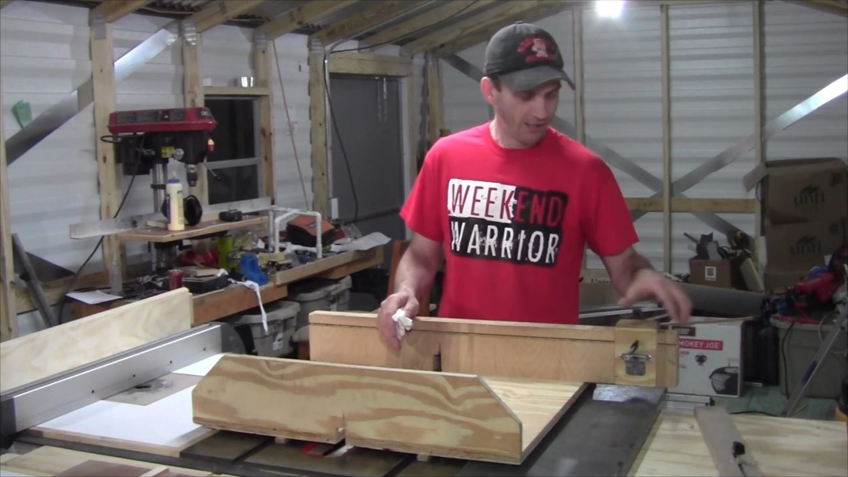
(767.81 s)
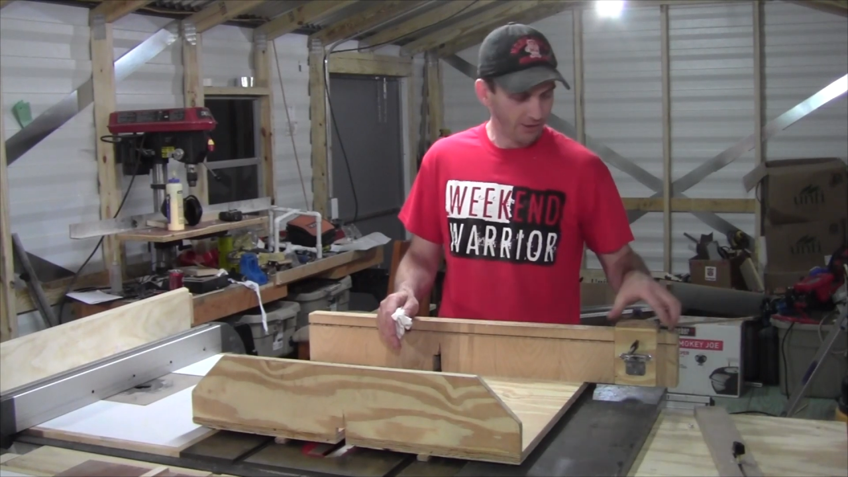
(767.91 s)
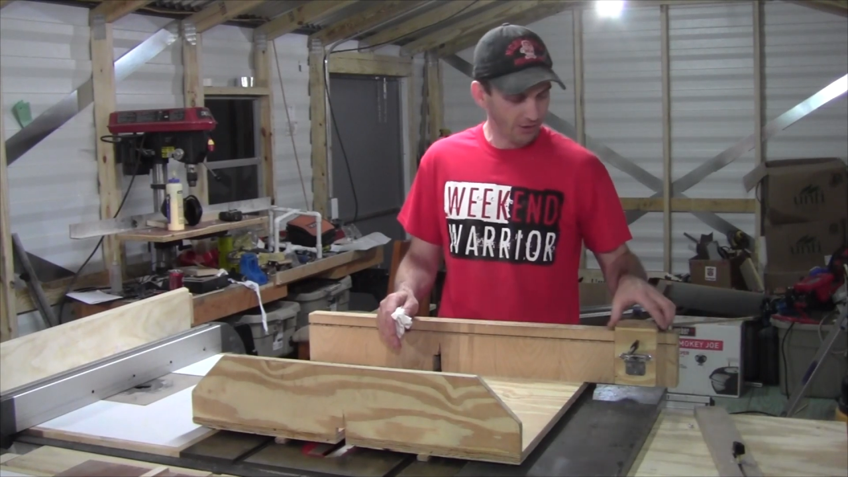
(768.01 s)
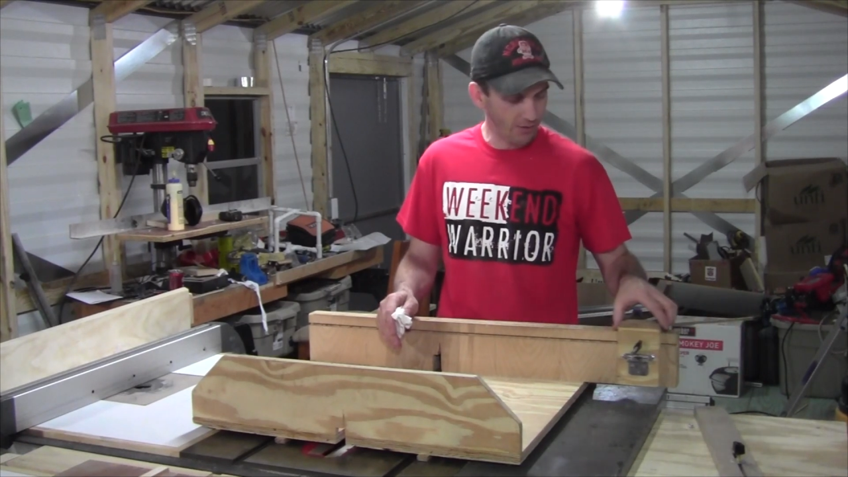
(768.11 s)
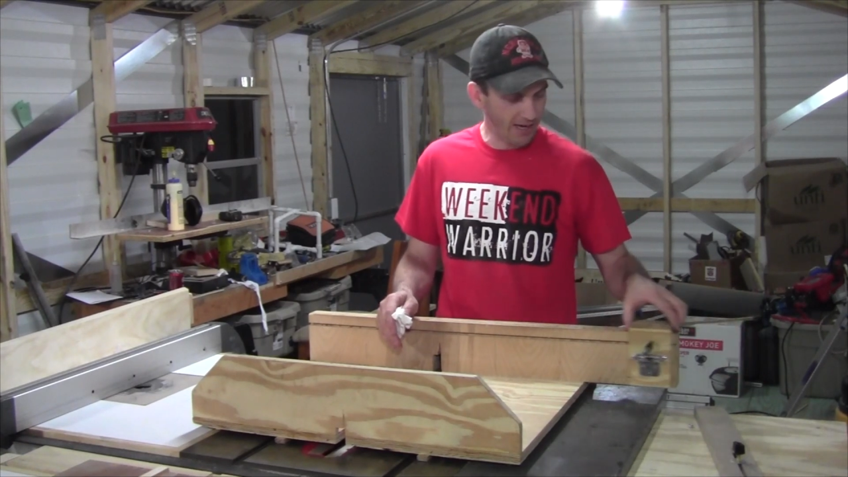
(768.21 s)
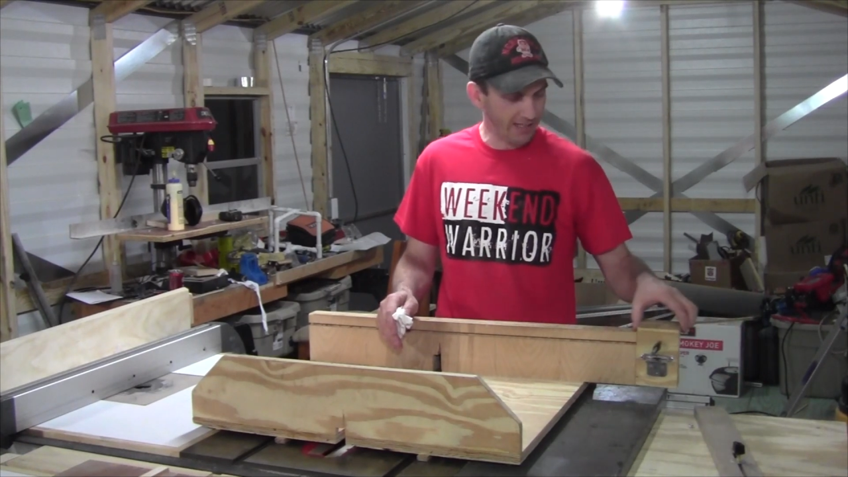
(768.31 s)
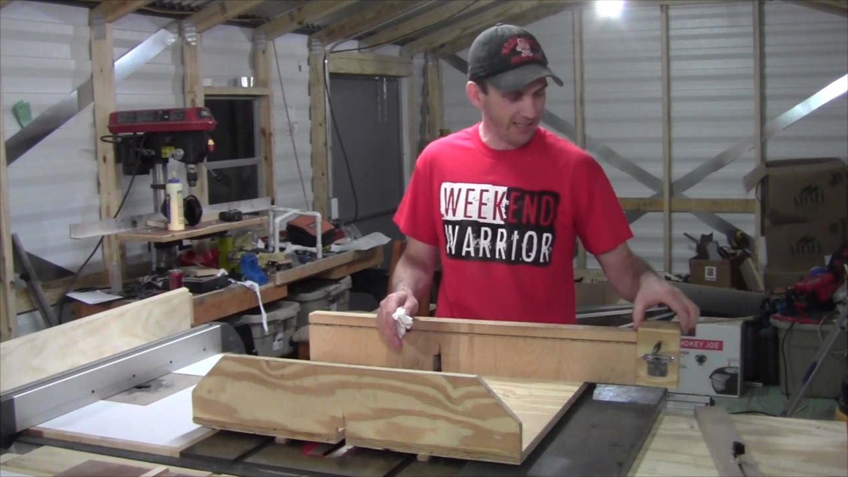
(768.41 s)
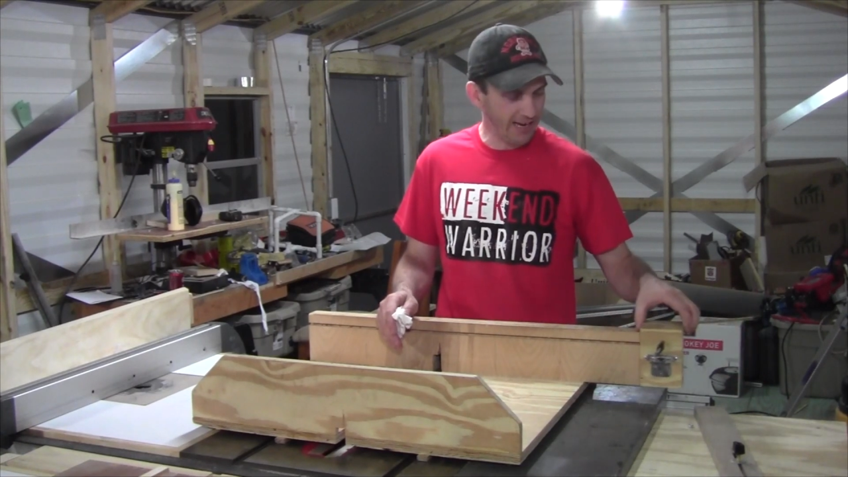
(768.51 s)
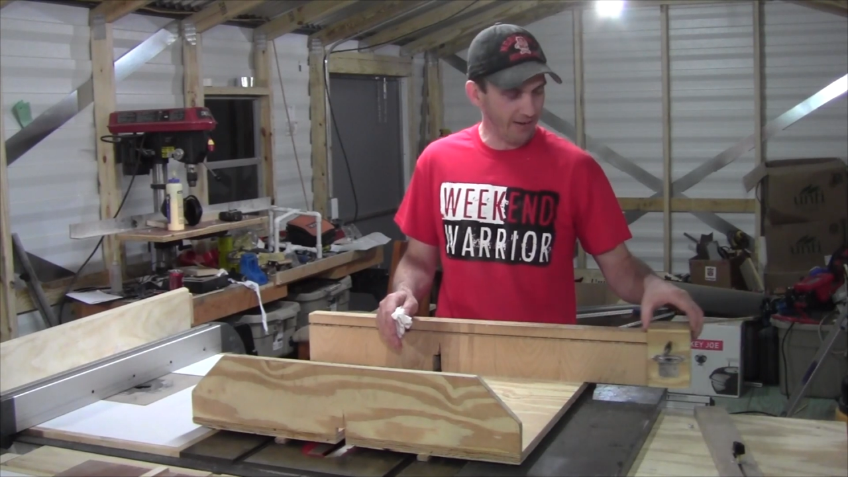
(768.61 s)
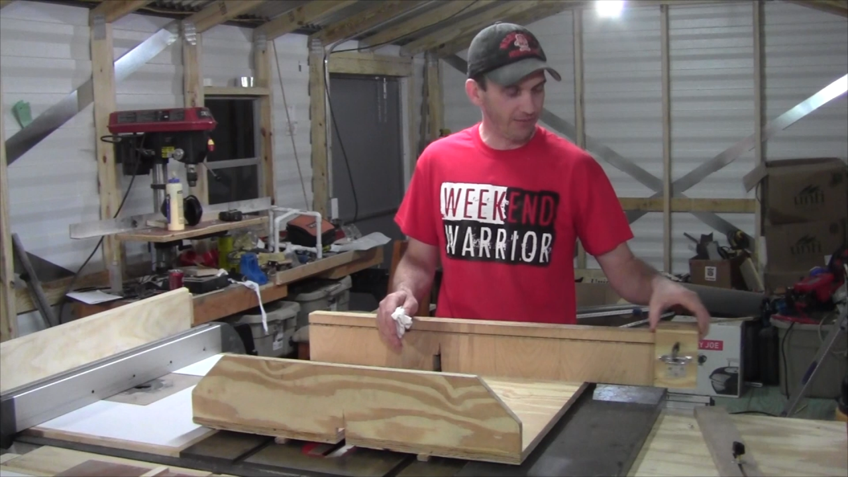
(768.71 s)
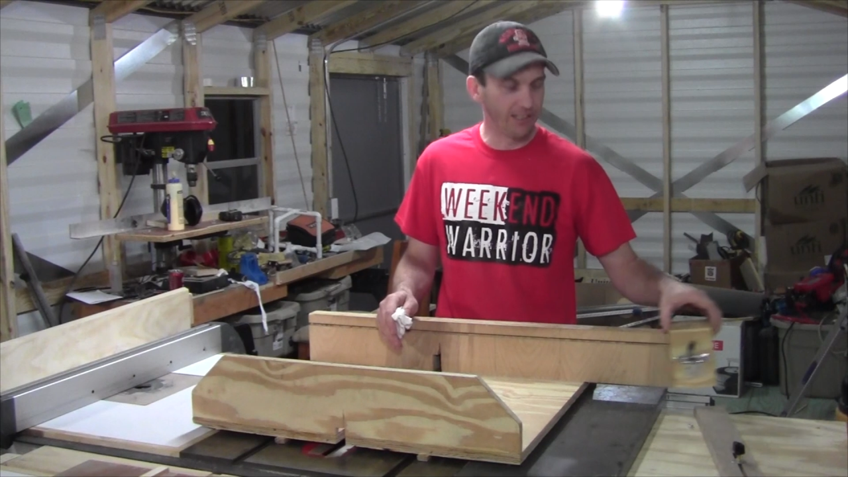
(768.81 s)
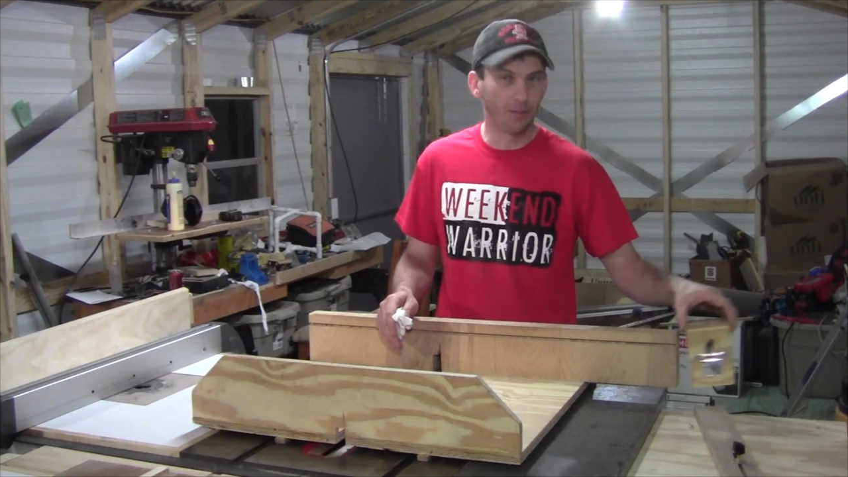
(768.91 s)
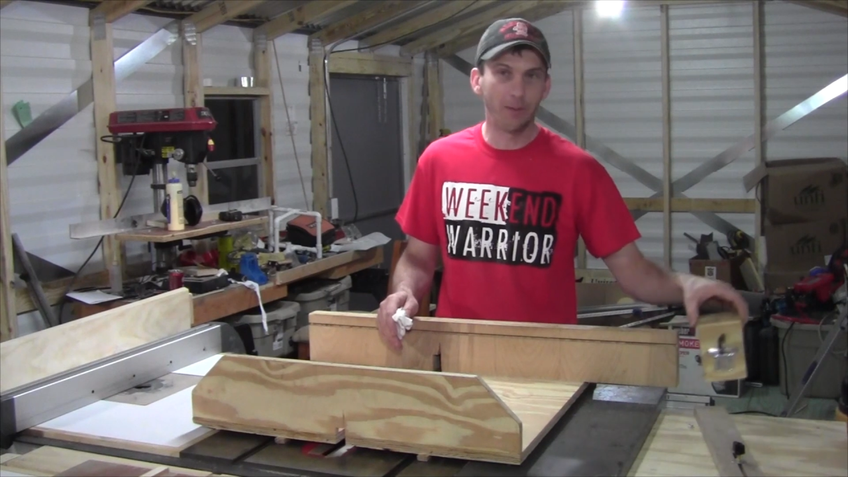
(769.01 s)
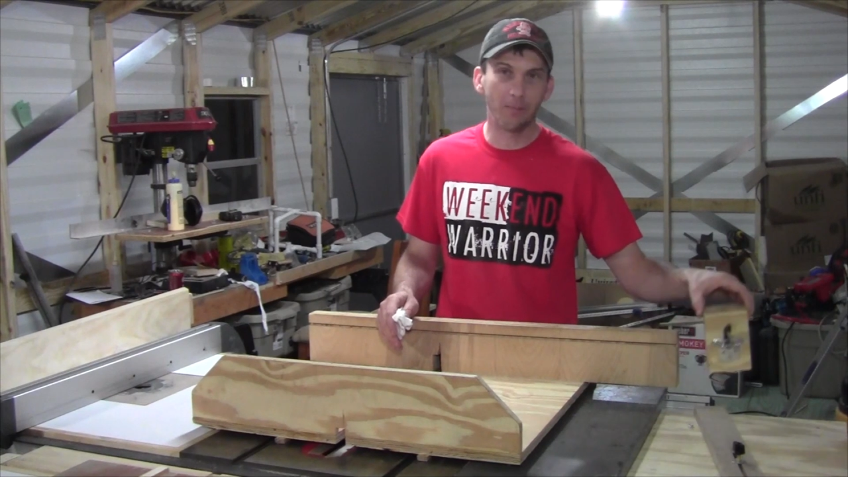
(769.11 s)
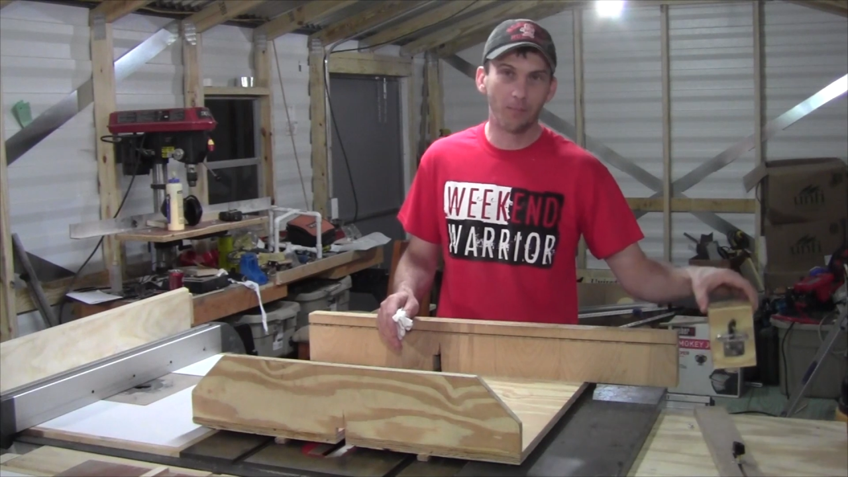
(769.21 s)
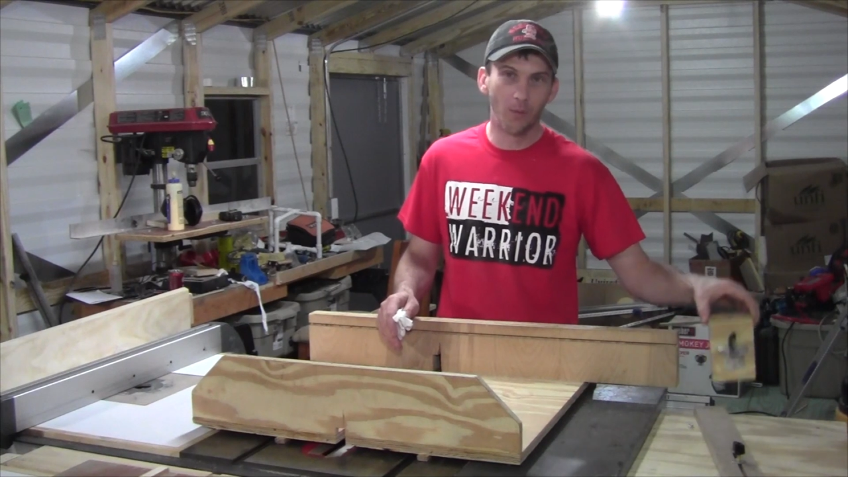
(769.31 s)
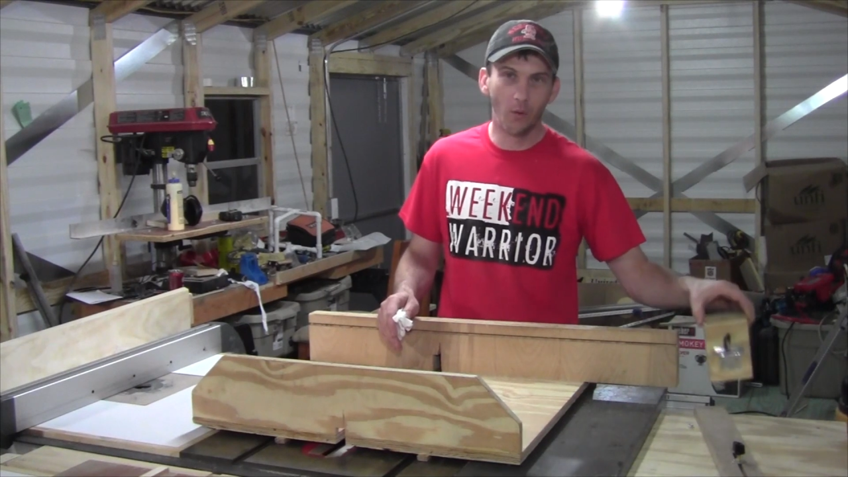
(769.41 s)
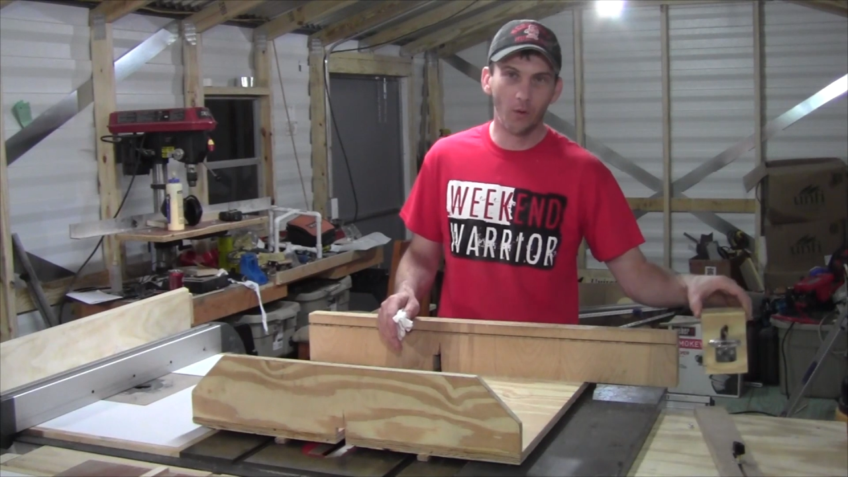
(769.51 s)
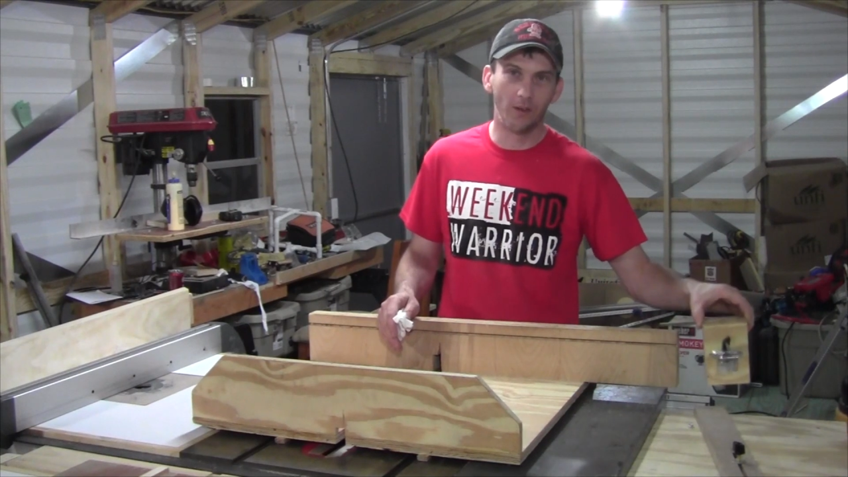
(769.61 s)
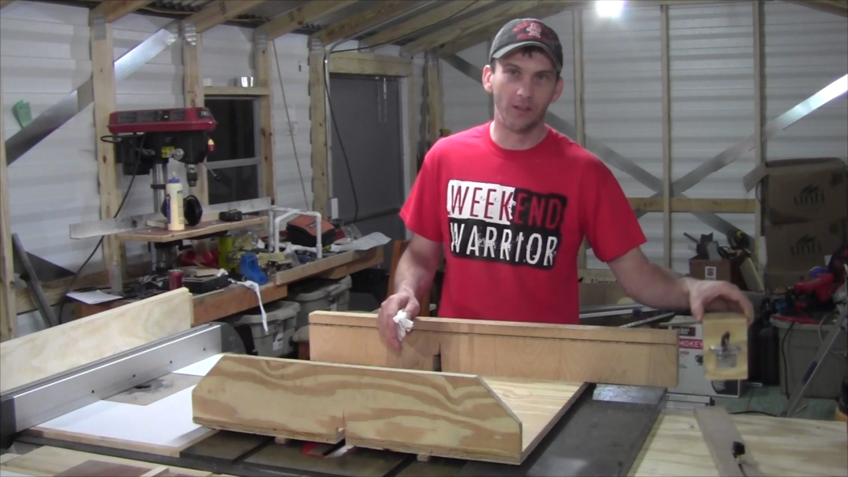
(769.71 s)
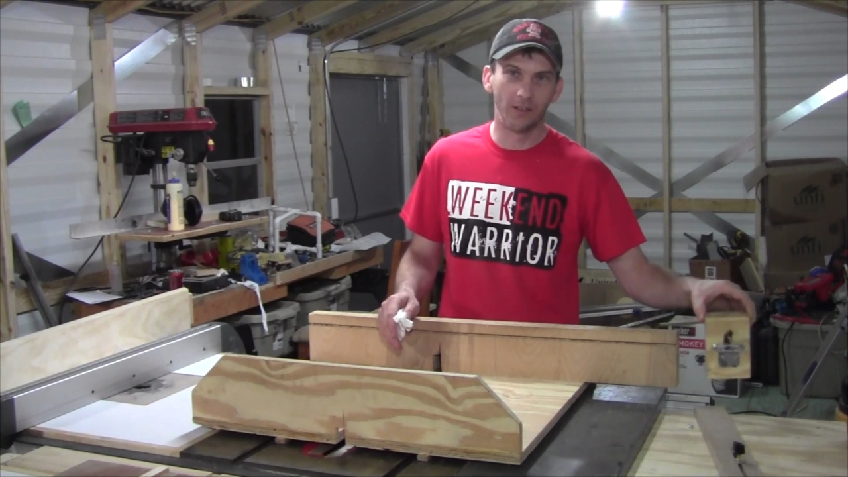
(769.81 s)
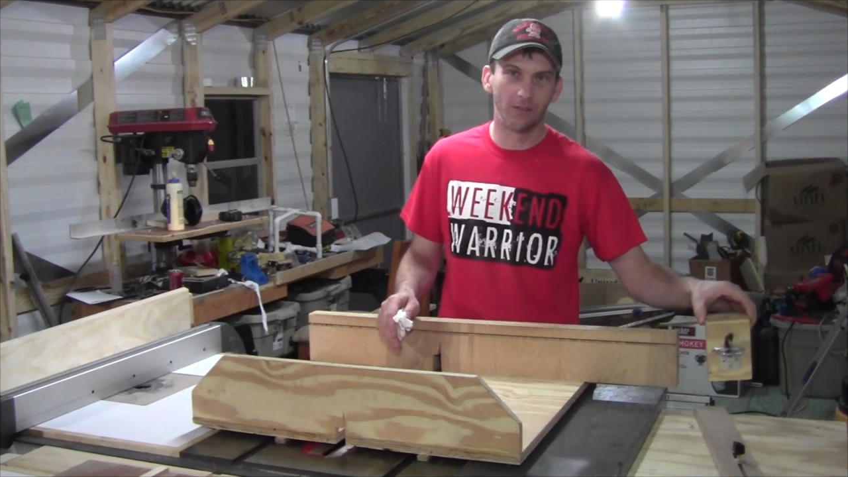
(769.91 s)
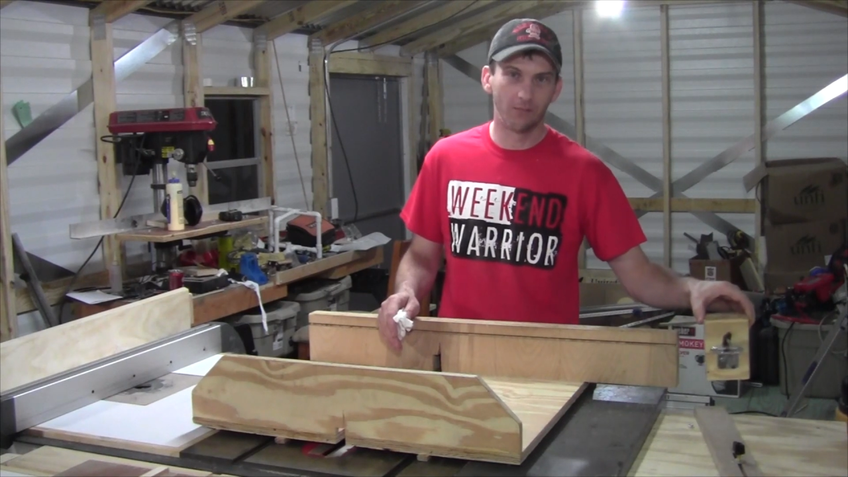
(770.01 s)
so I could have a little bit more